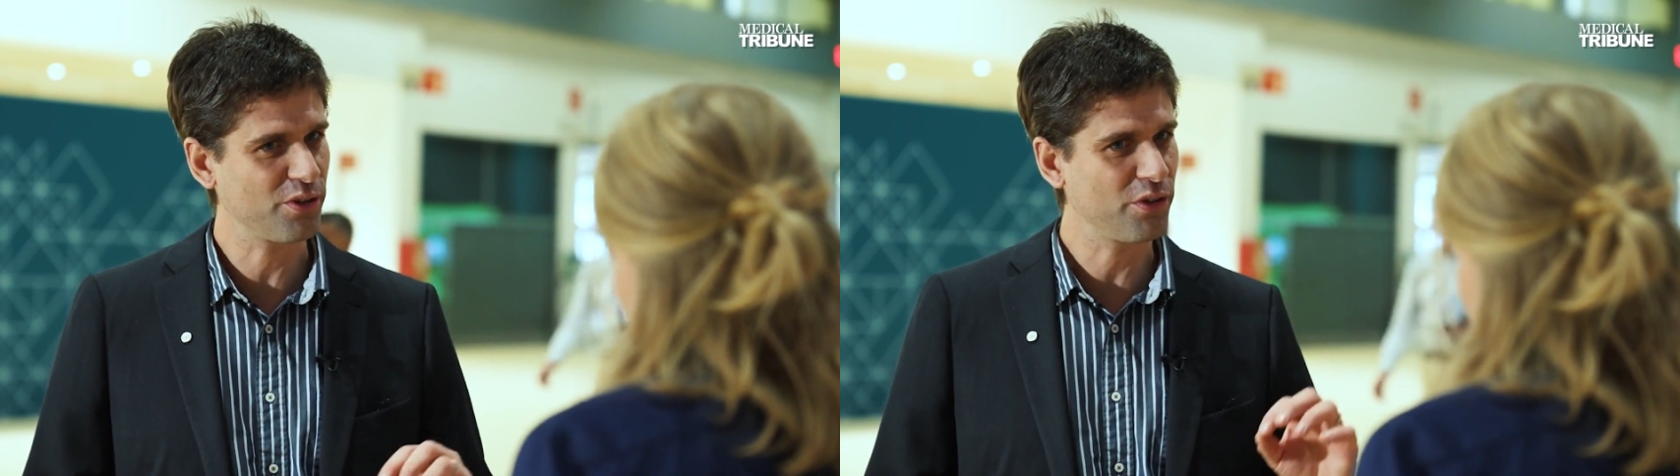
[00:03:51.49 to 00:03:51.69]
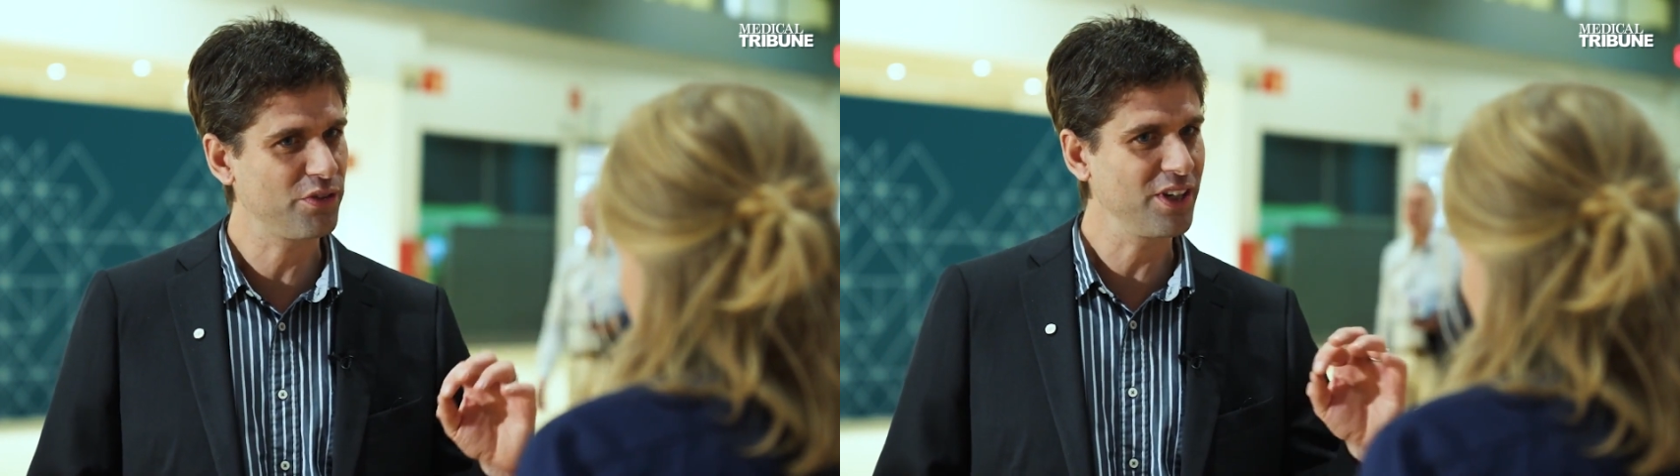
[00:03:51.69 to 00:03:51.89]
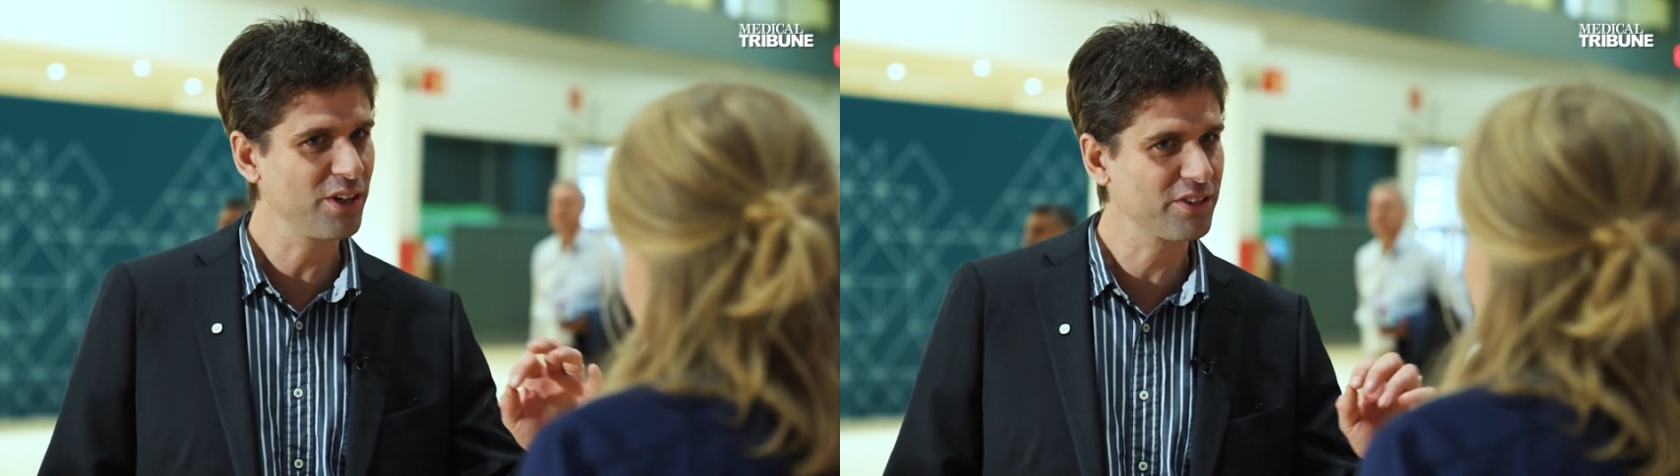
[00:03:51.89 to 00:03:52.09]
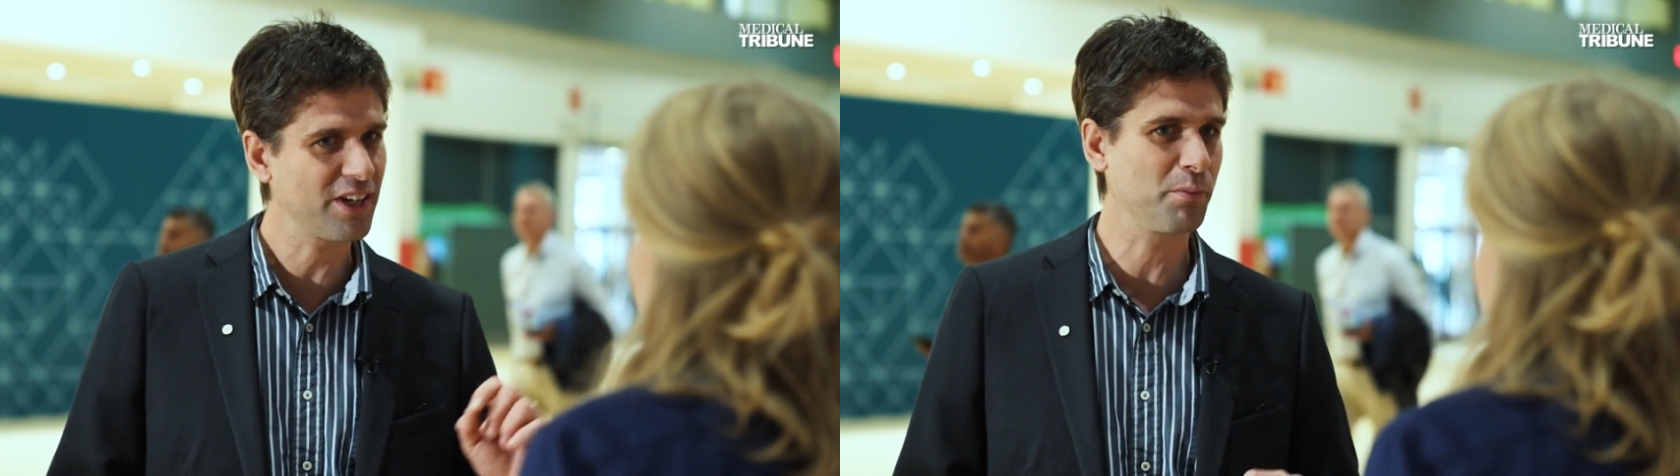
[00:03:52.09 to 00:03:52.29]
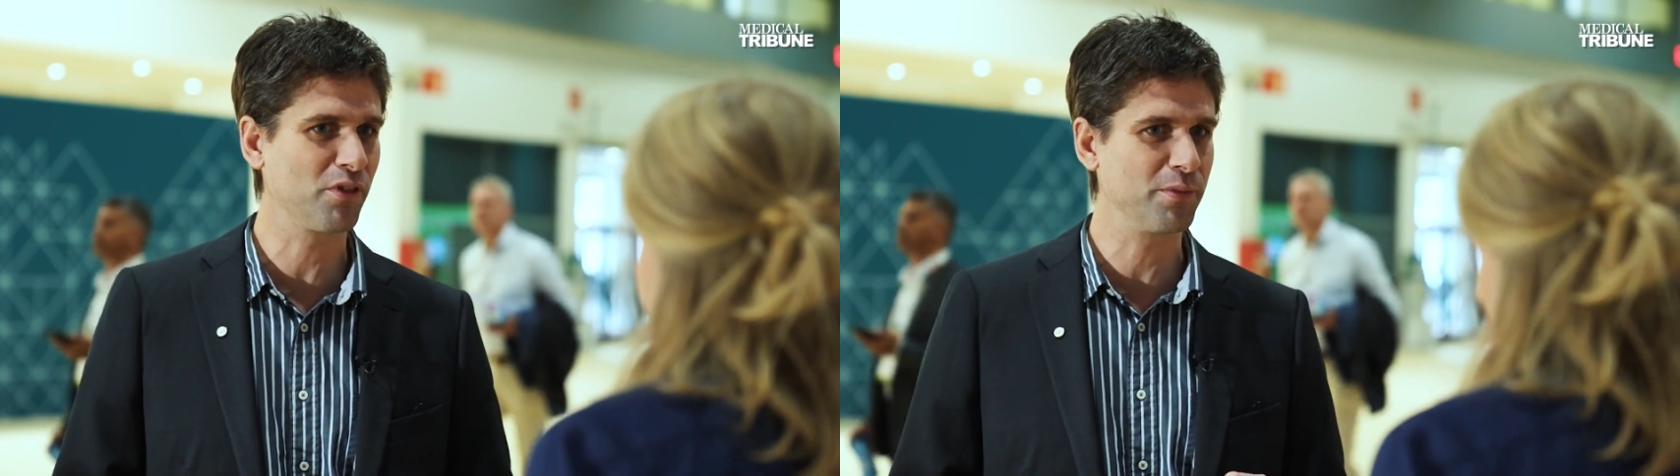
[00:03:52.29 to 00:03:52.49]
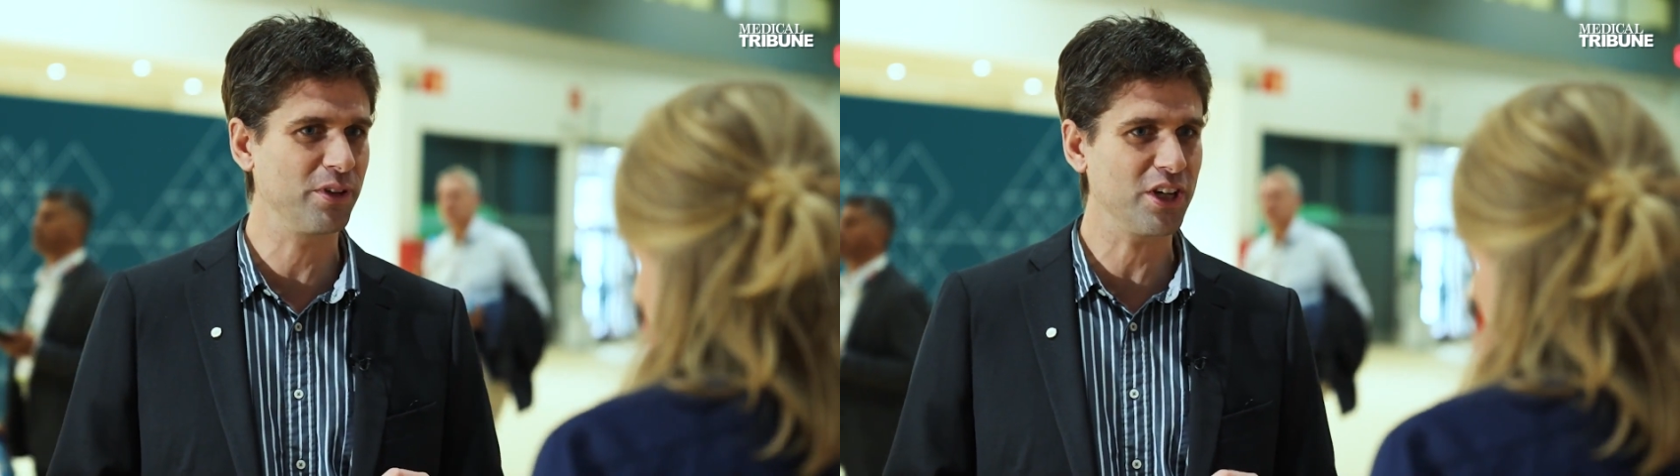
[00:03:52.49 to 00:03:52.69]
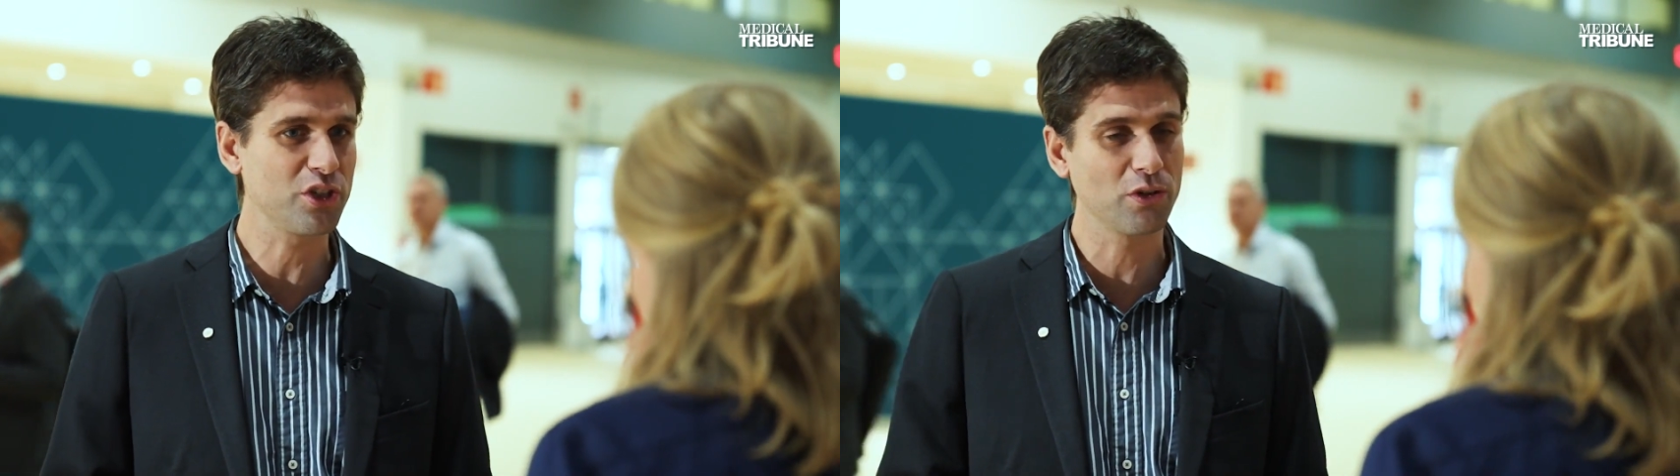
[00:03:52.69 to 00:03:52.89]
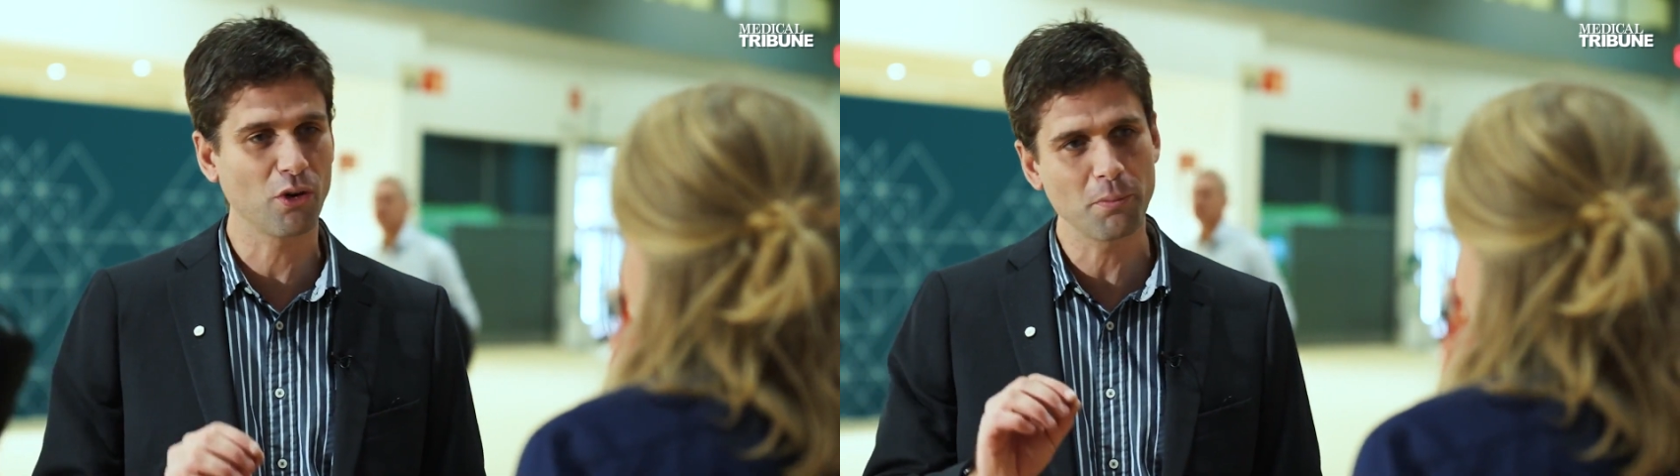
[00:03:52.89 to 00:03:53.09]
a single type of
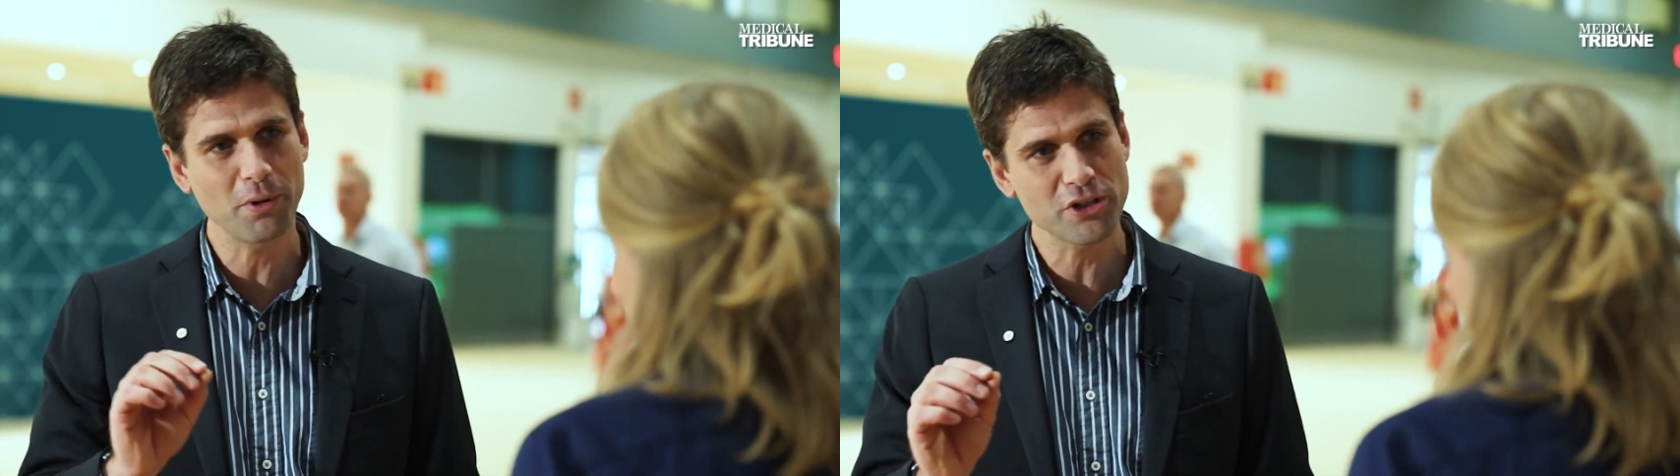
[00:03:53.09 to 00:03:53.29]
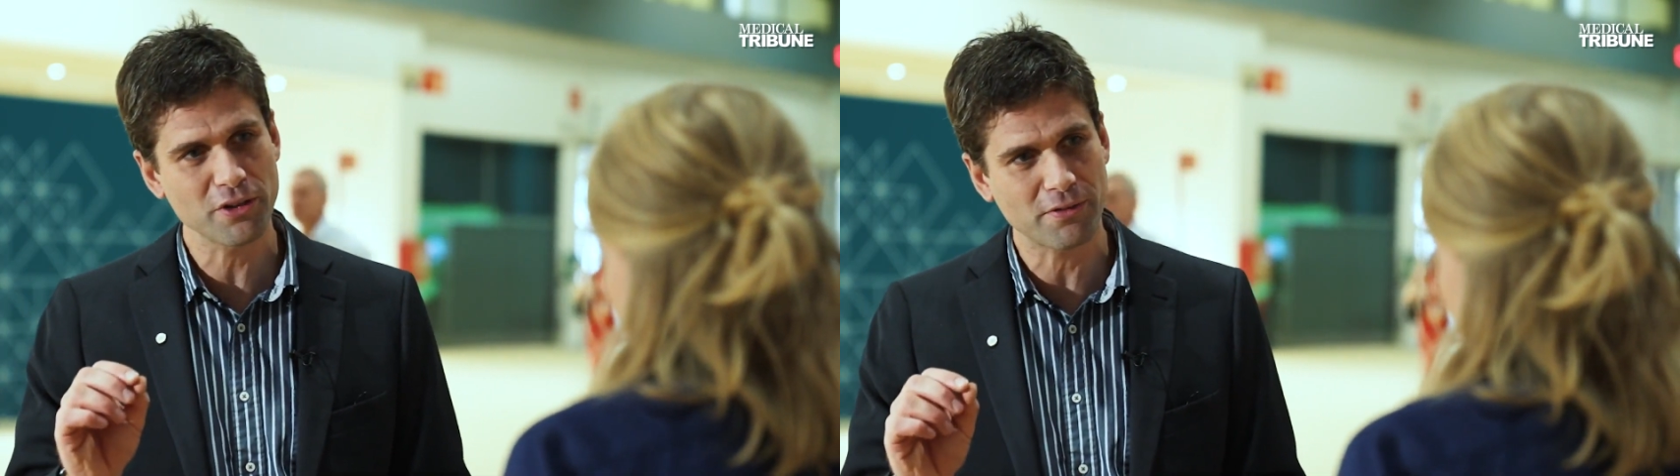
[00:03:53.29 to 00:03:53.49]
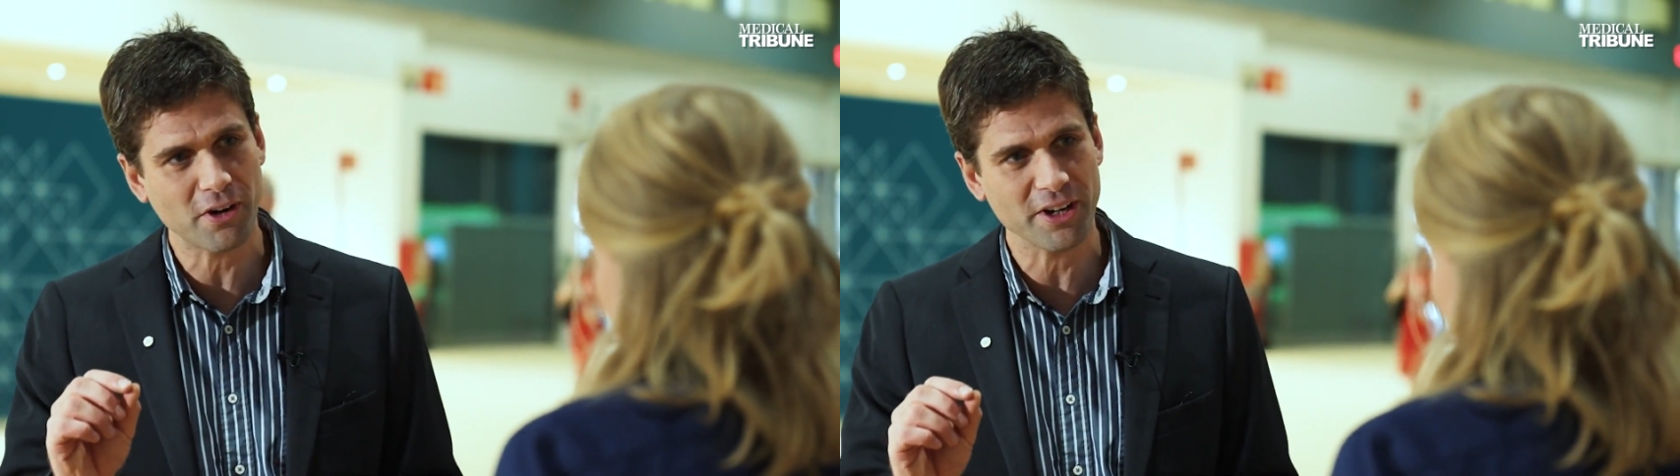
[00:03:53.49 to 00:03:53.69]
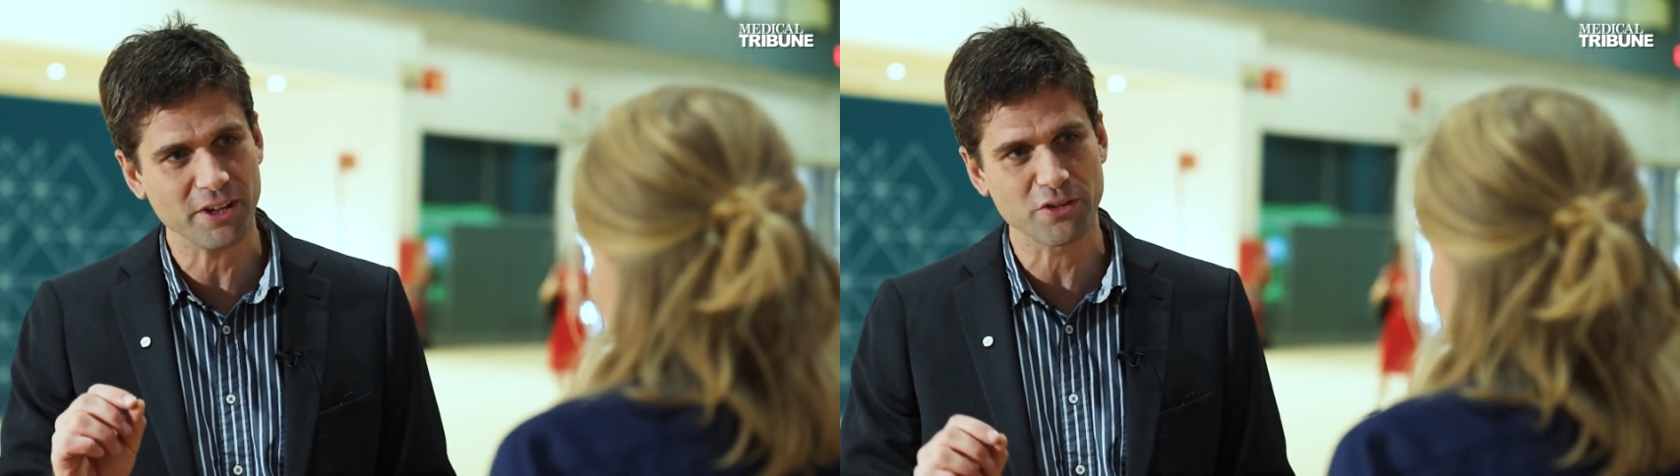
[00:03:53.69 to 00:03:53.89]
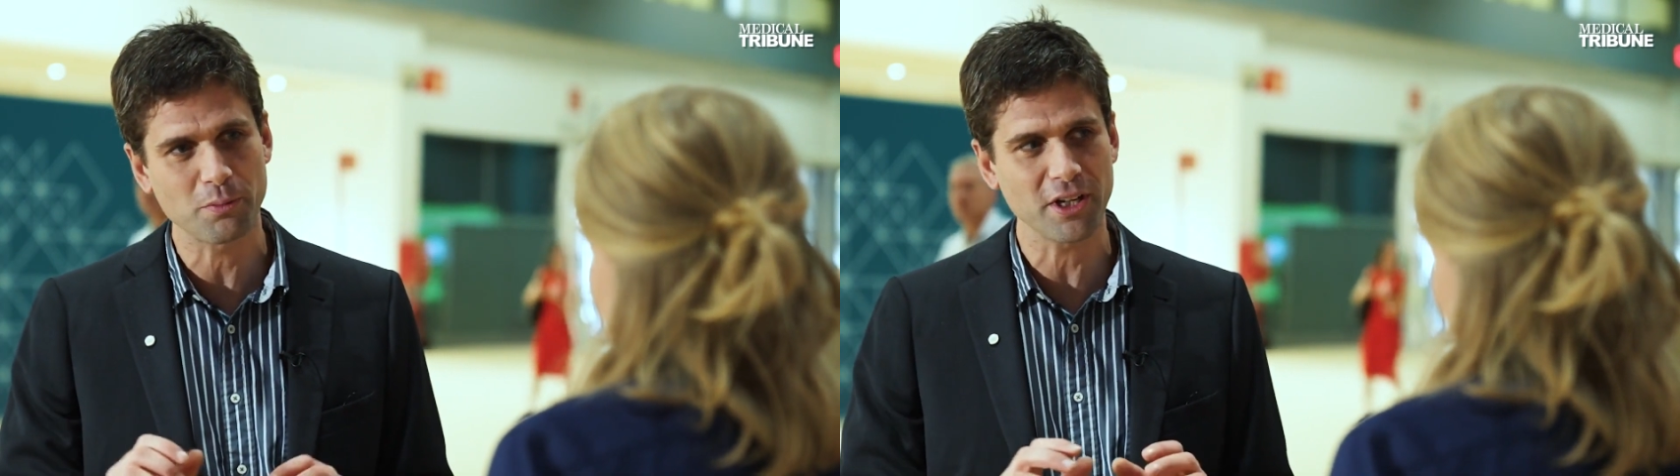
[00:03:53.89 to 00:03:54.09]
mutation or a bunch of variants.